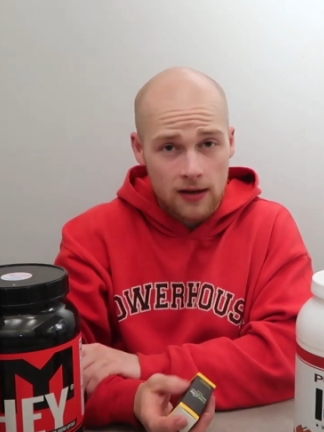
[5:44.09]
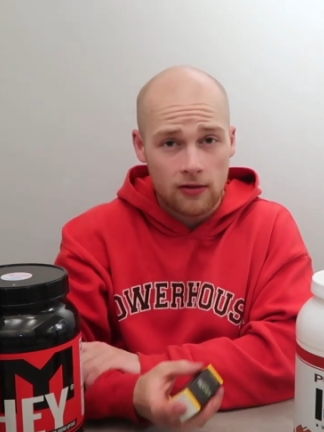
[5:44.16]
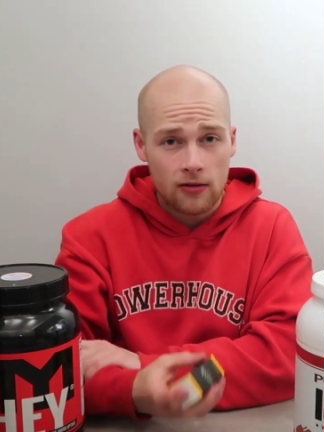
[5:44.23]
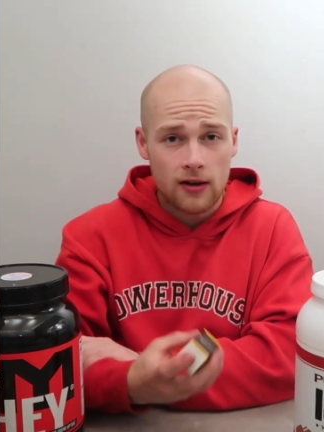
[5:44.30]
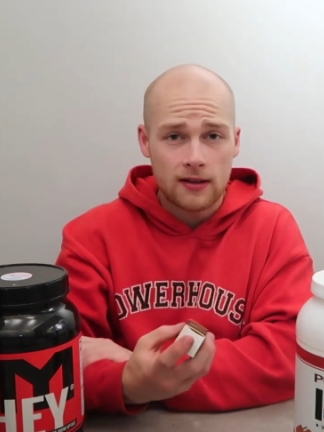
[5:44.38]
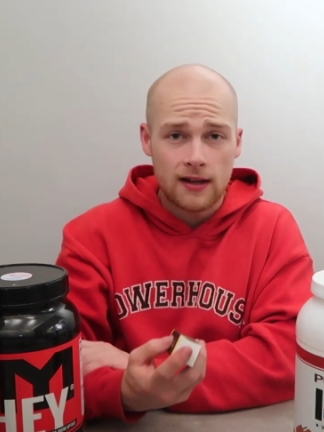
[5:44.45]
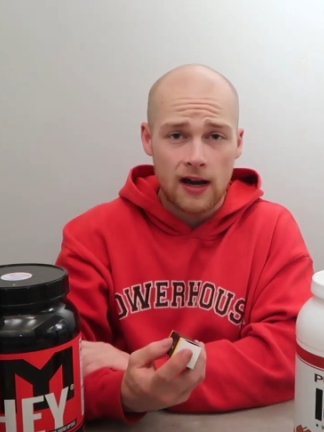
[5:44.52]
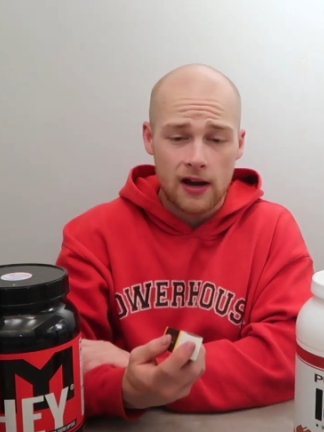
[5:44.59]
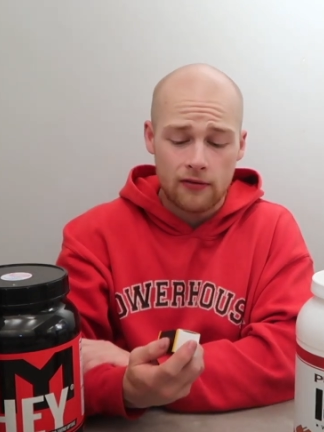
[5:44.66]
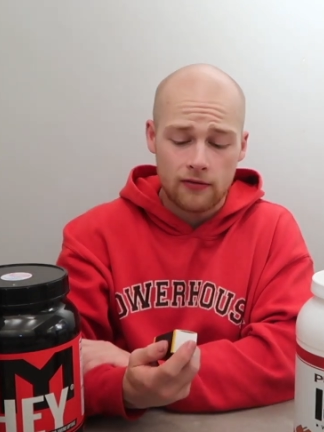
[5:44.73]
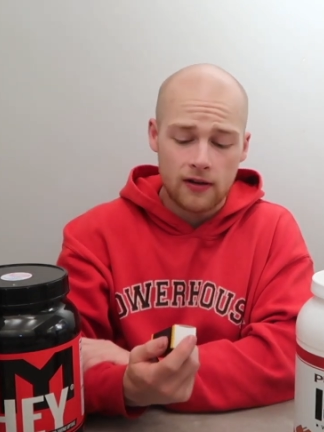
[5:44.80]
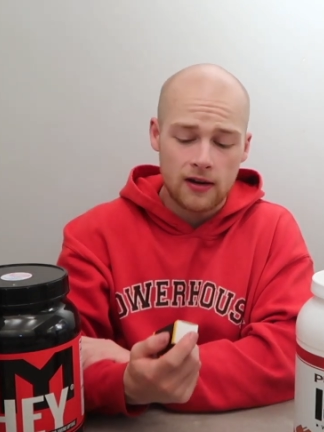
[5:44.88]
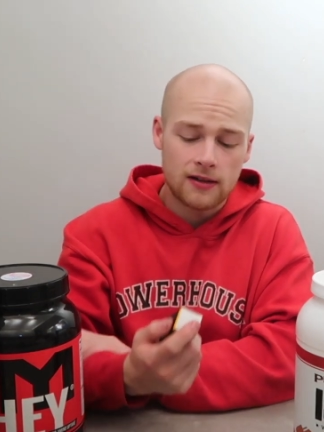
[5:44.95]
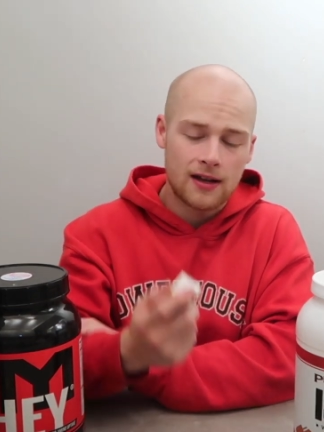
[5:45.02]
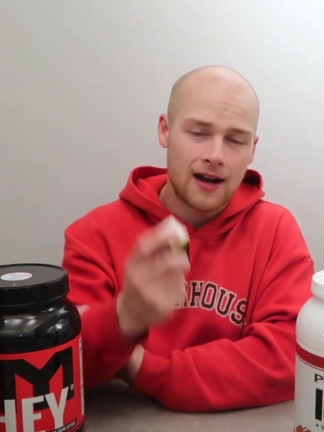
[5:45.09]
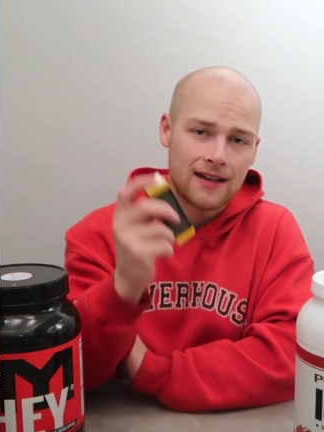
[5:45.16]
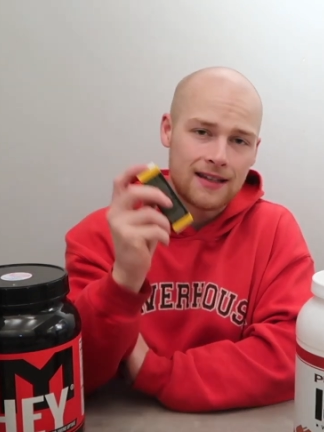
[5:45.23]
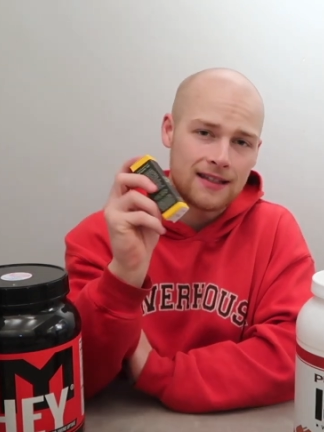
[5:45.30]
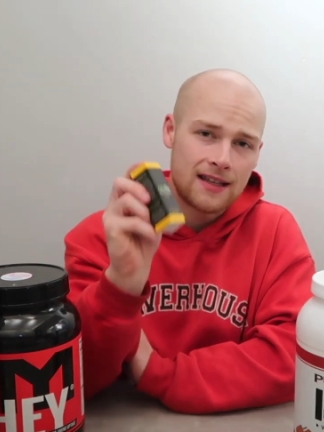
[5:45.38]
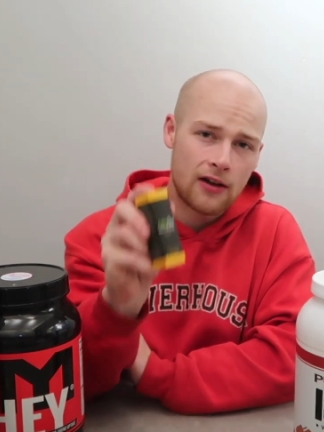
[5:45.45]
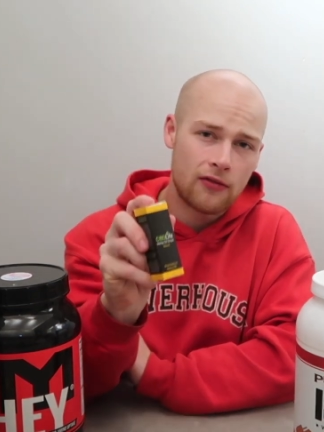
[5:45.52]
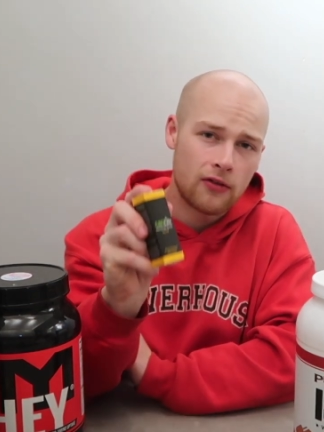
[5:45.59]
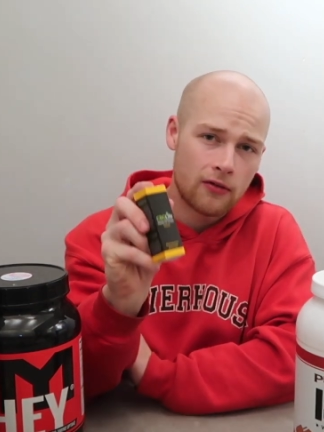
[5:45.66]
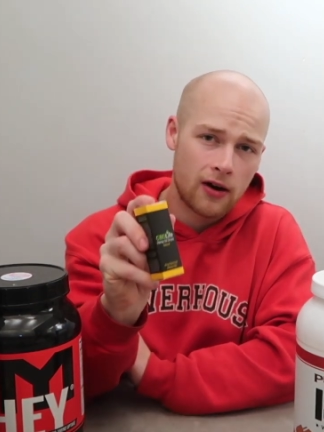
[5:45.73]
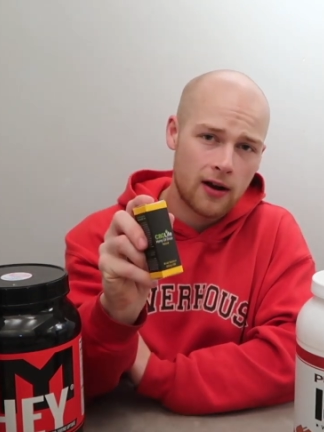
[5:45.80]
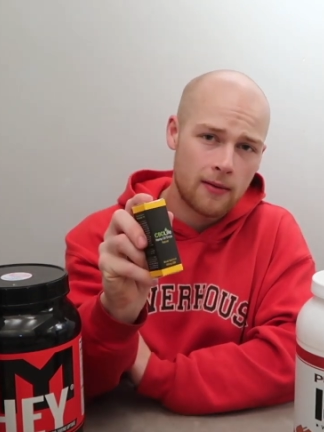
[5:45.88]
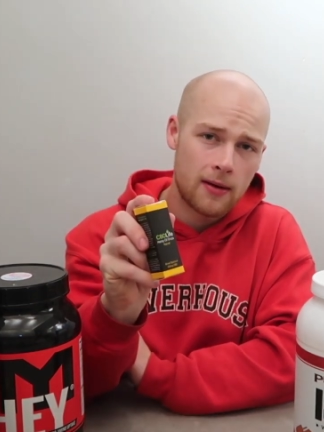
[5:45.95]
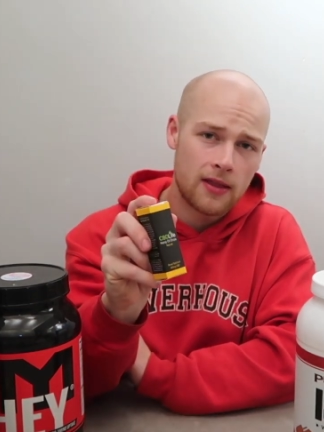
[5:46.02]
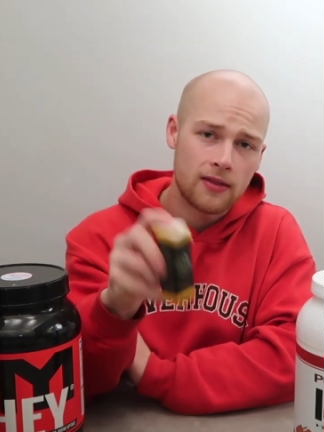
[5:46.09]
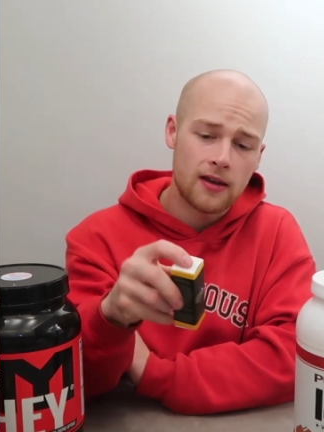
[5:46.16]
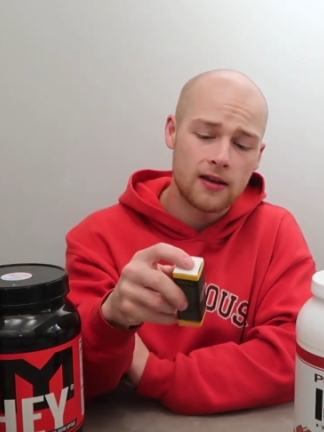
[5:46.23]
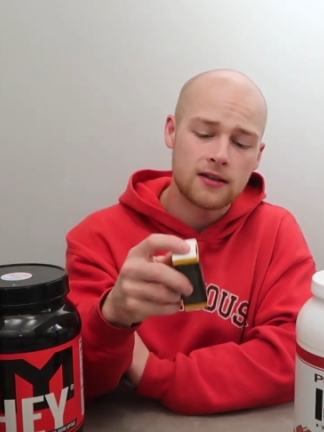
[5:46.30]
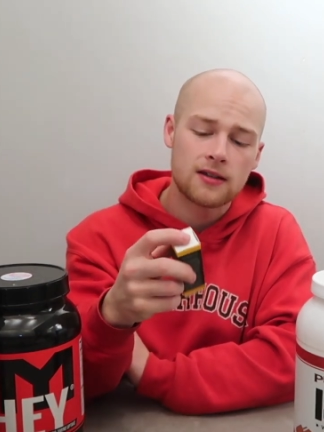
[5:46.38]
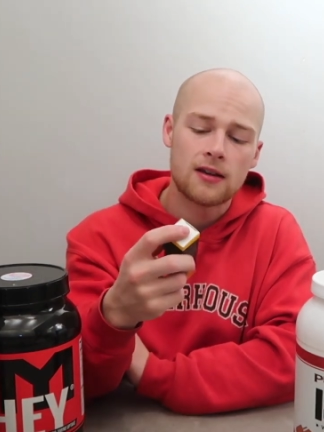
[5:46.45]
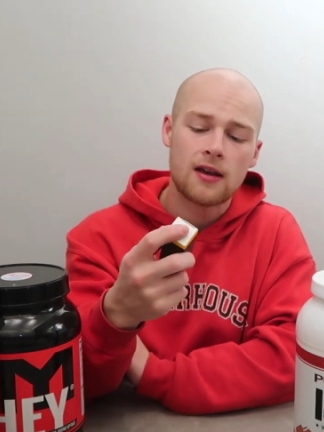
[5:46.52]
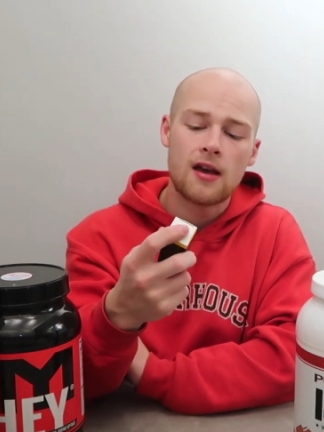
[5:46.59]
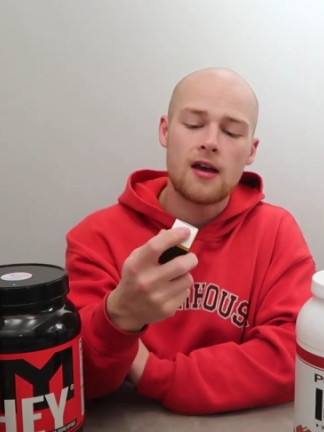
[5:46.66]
and you're in a diet phase, I definitely recommend this.